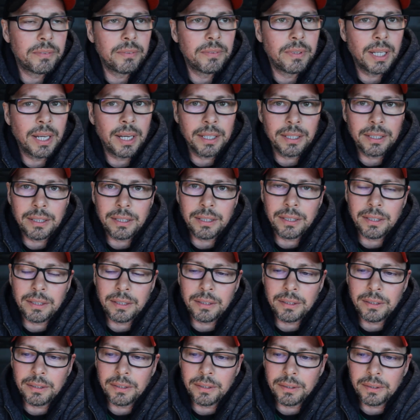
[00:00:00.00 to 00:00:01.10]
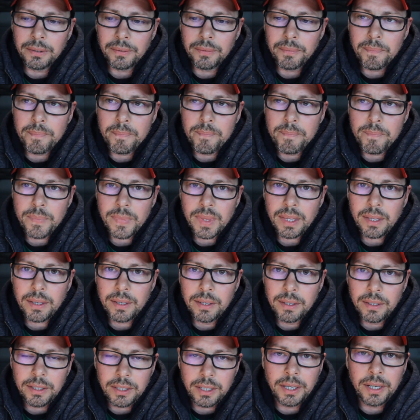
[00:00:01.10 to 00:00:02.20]
like
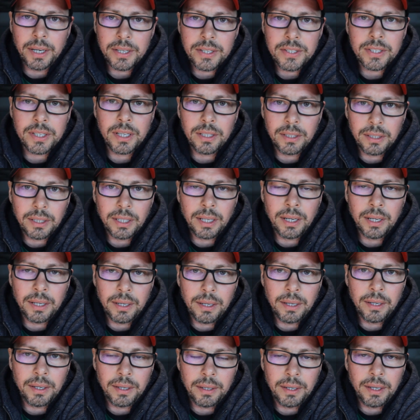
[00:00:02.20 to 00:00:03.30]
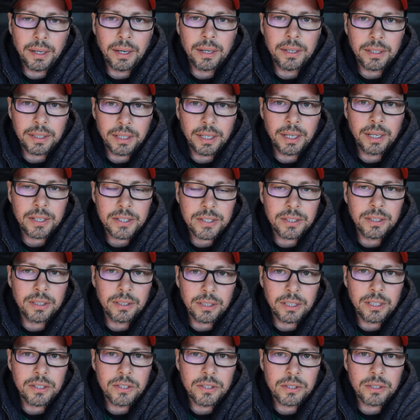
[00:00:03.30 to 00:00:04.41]
years and years in
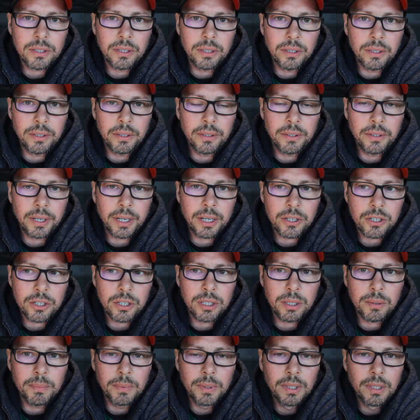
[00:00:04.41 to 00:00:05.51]
this regime,